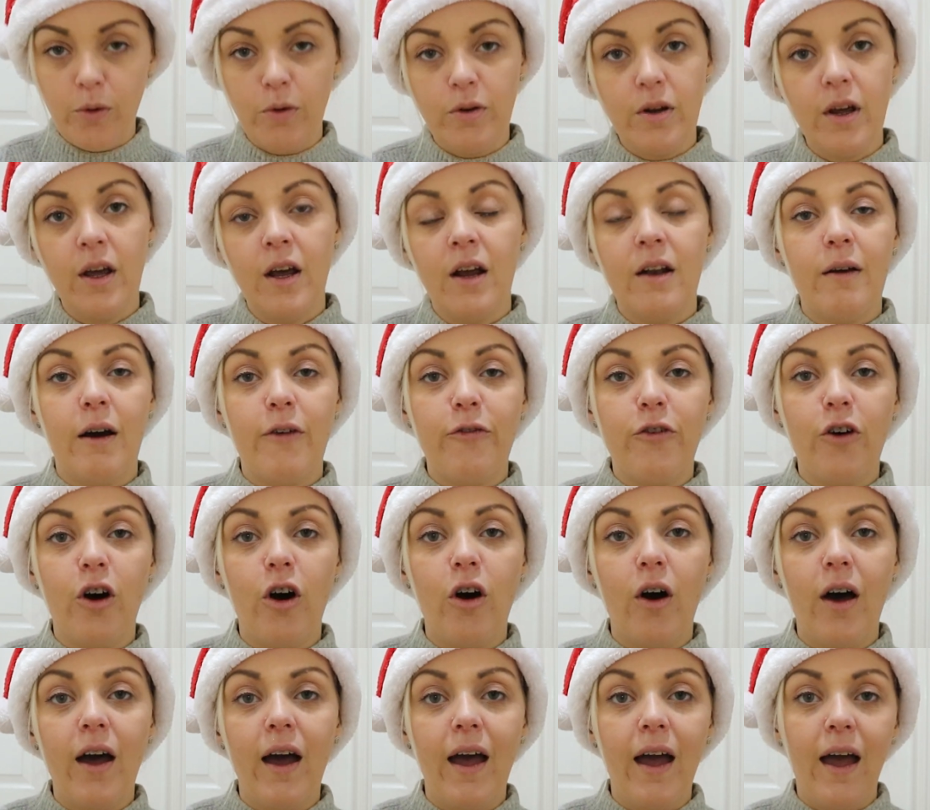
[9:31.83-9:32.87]
And I
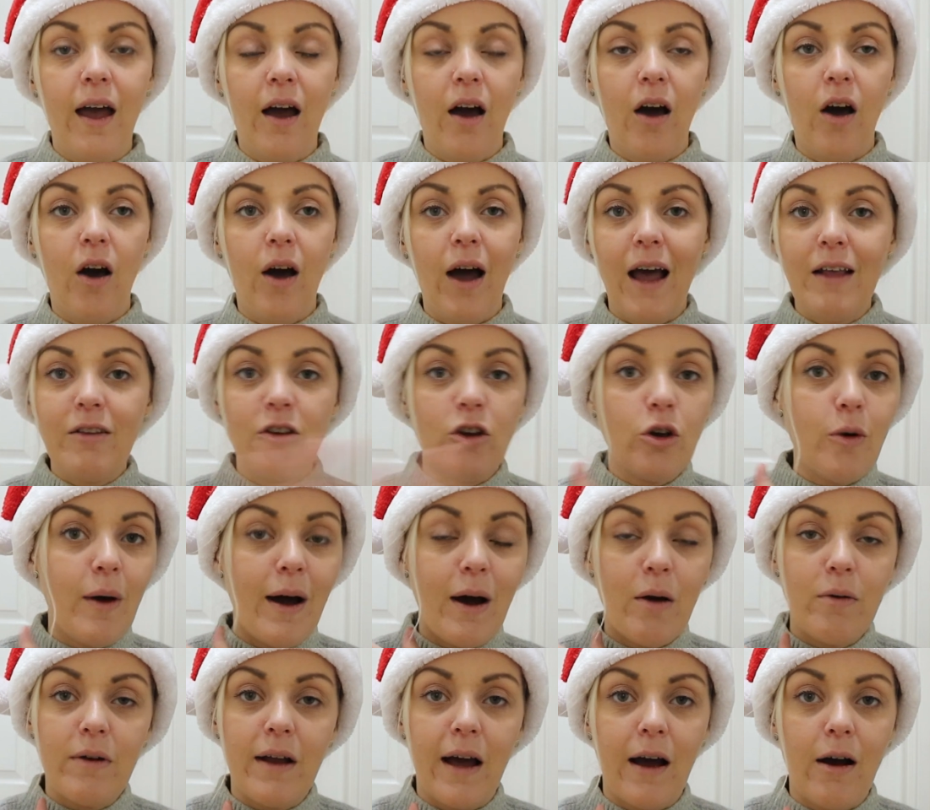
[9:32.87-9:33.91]
thought, as I go
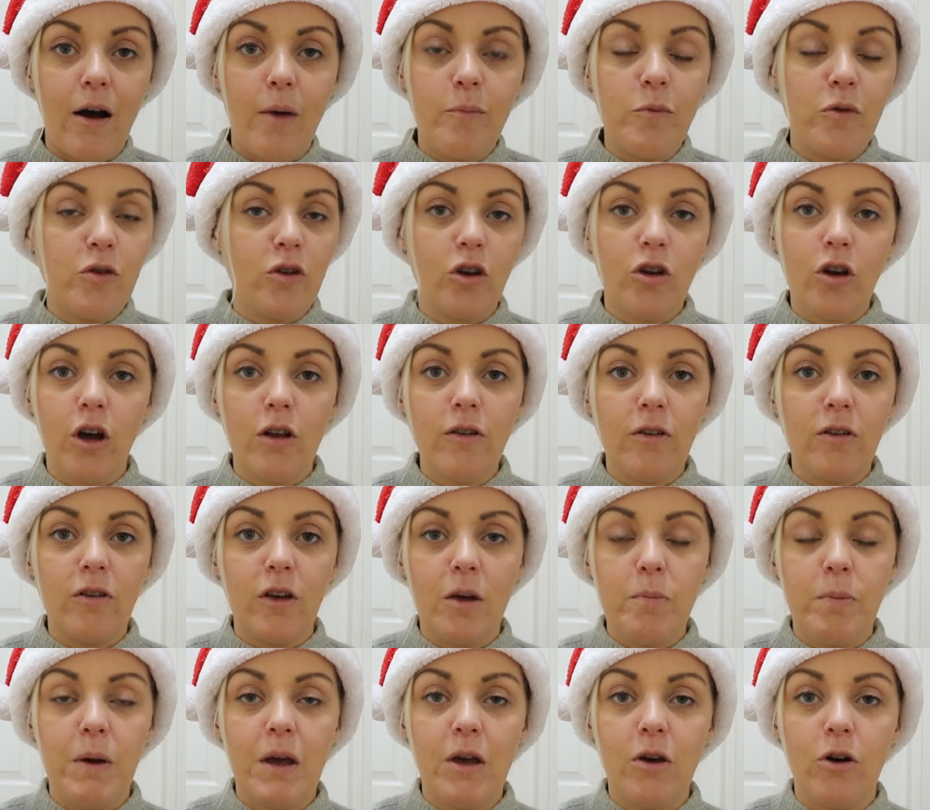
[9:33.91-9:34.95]
out now, I'm just going to
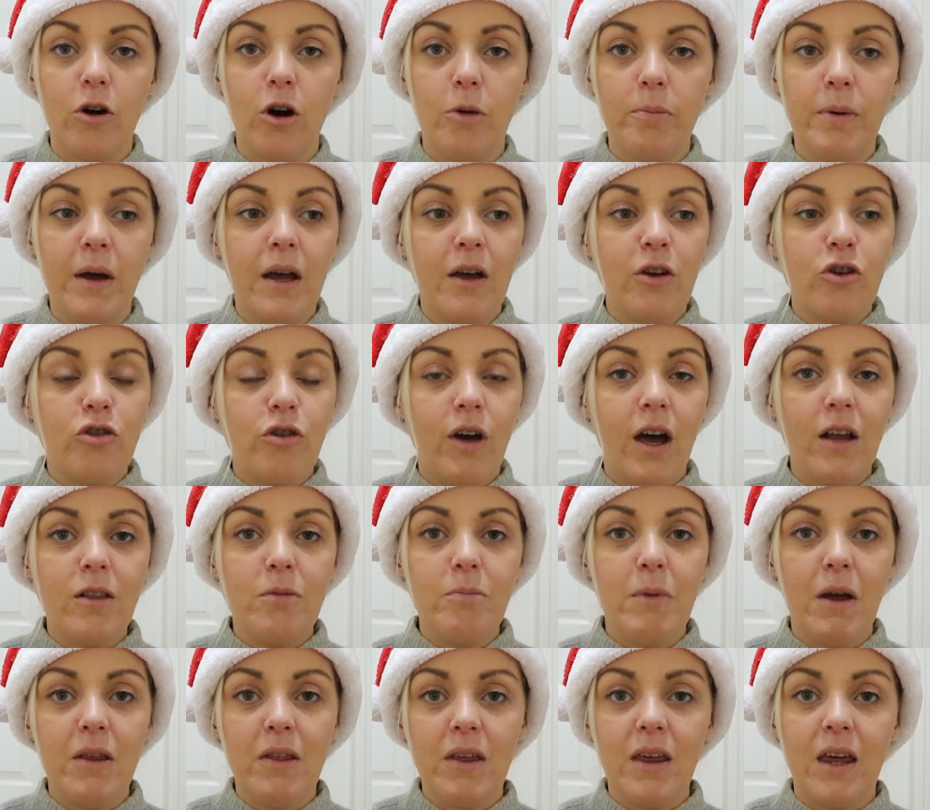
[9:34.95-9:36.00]
constantly pick up, try
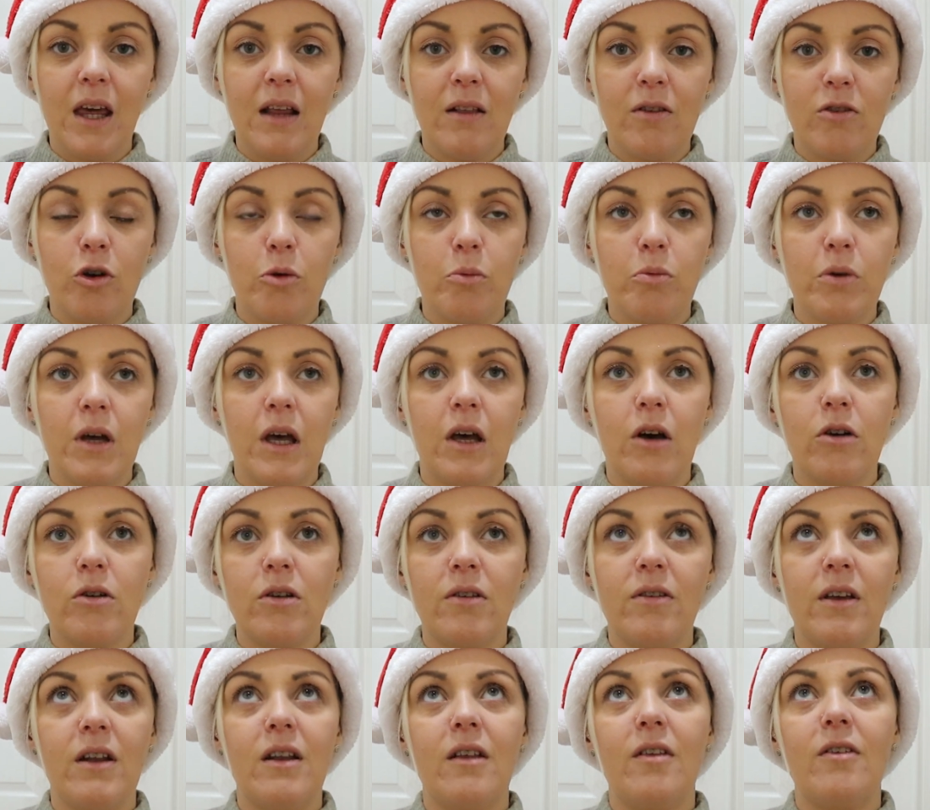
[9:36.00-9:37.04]
to make the kids look little,
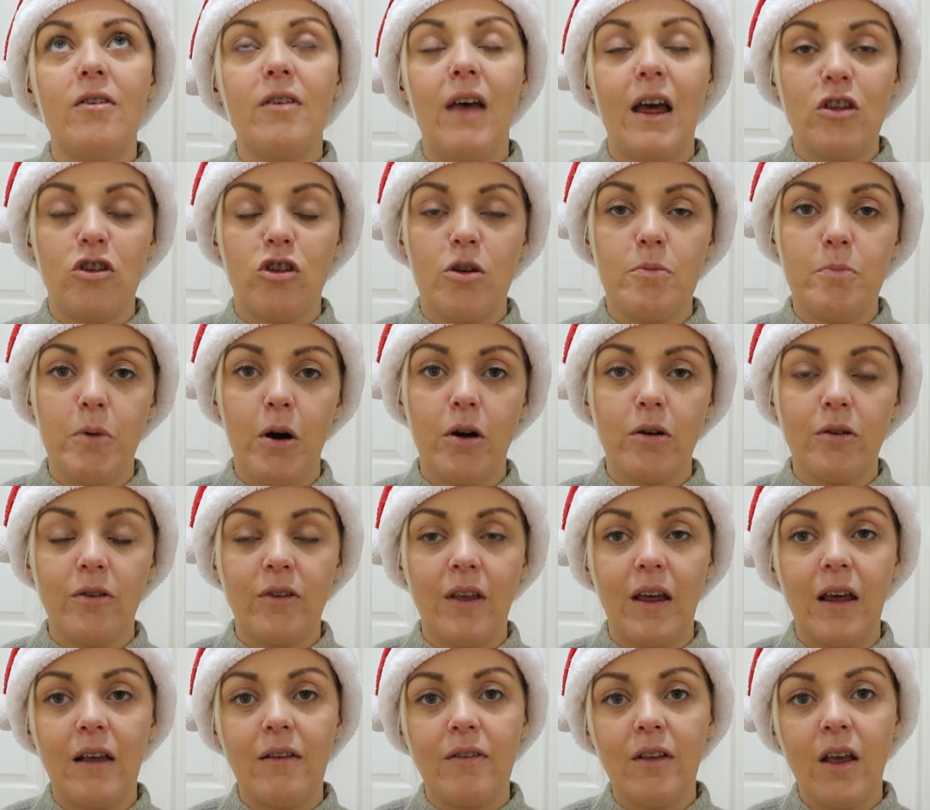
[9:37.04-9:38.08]
instead of selection
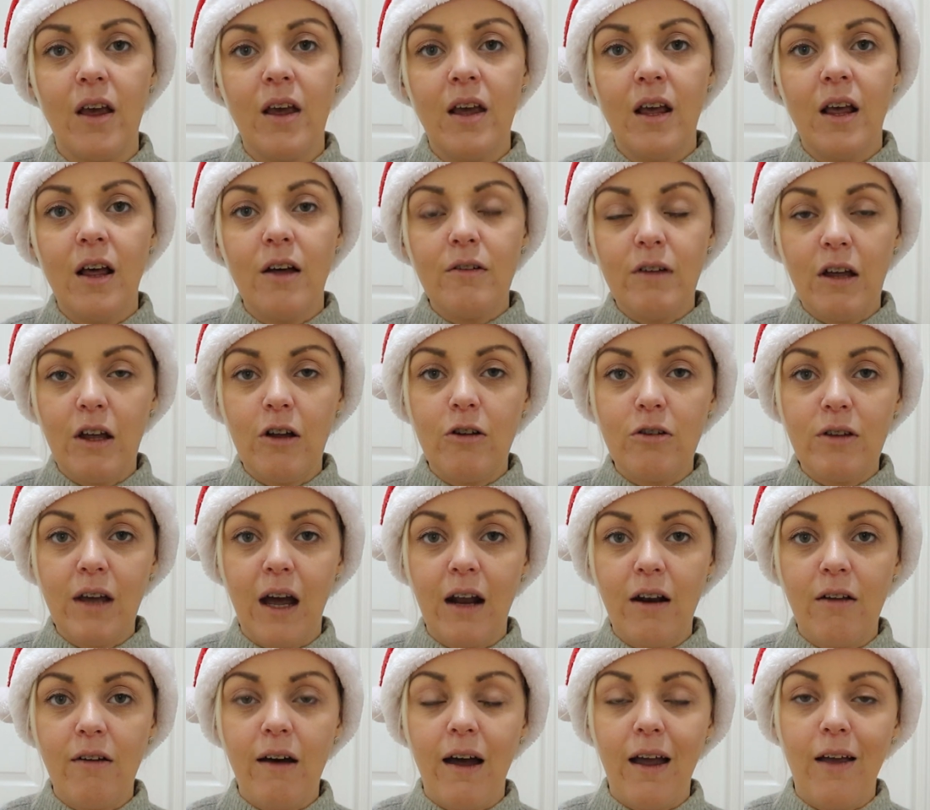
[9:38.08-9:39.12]
boxes, little
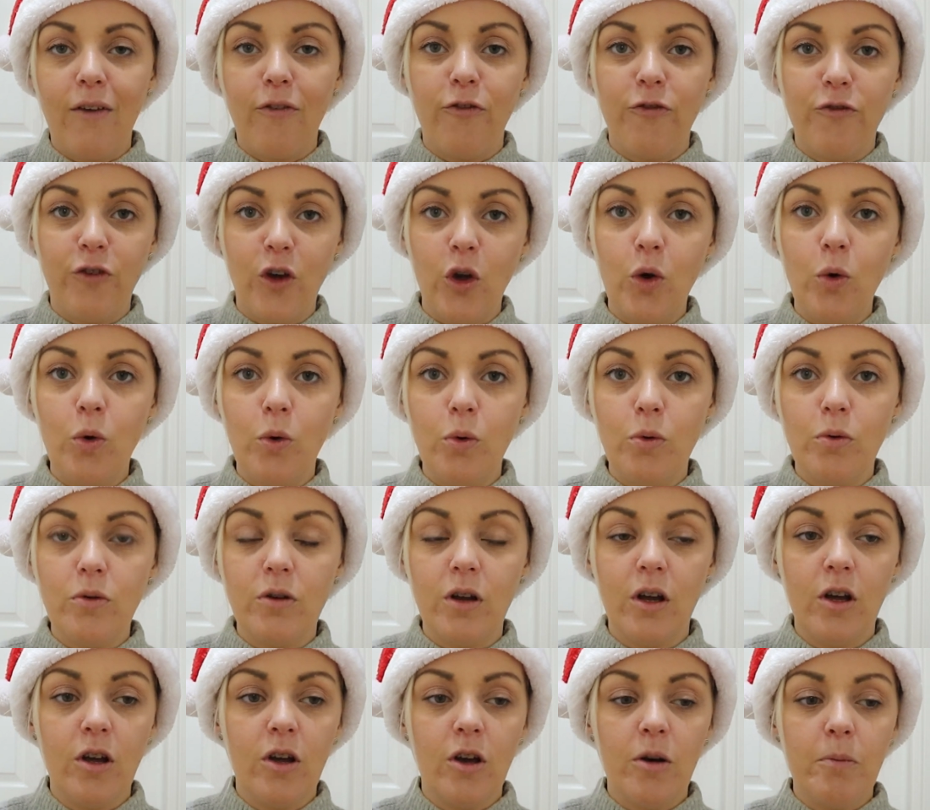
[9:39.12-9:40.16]
kind of like food
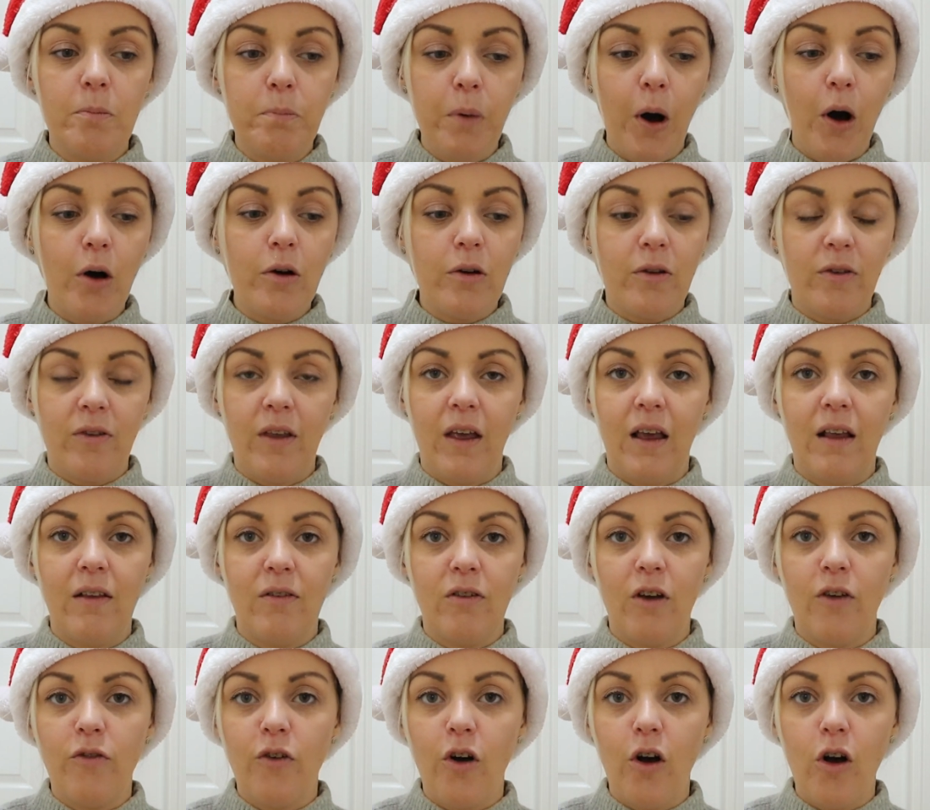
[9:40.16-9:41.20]

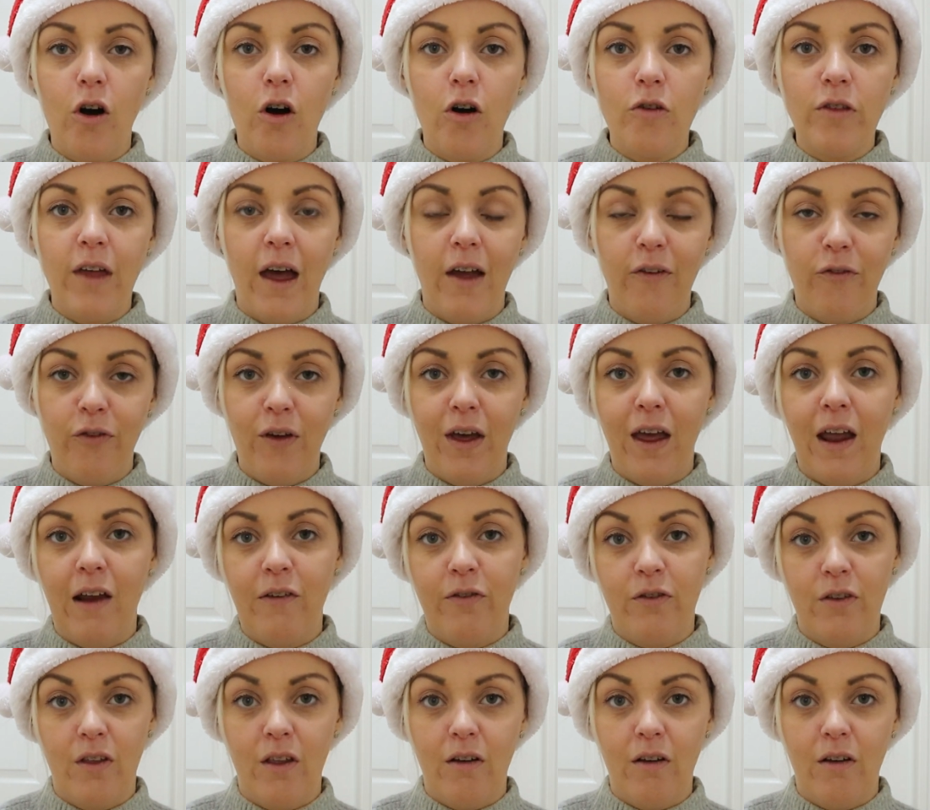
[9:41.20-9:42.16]
boxes of all their faves